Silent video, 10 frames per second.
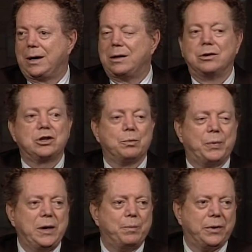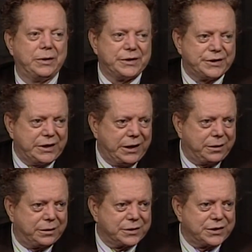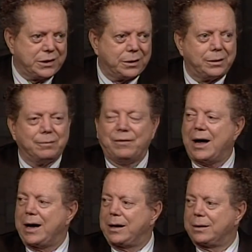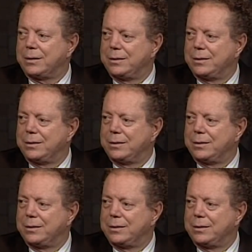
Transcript: I look at people and seek to see the divine.